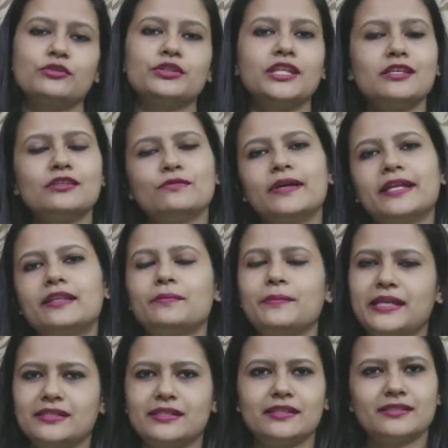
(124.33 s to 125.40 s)
So these were the
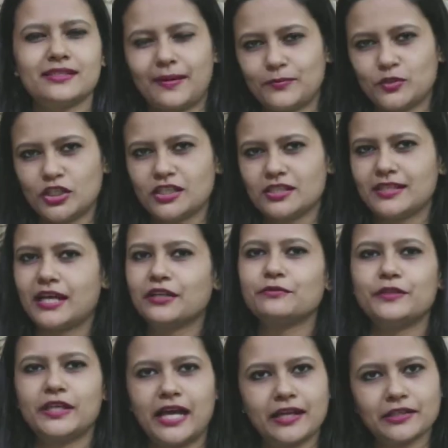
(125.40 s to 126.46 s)
basic subjects that
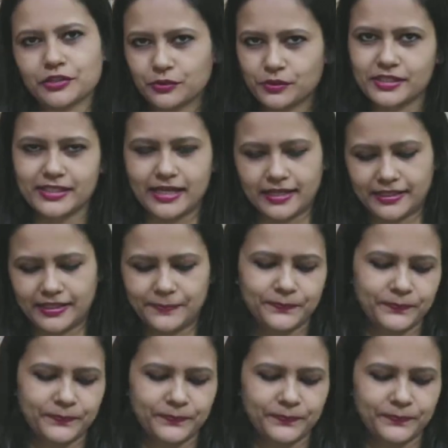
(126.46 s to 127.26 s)
we had to study.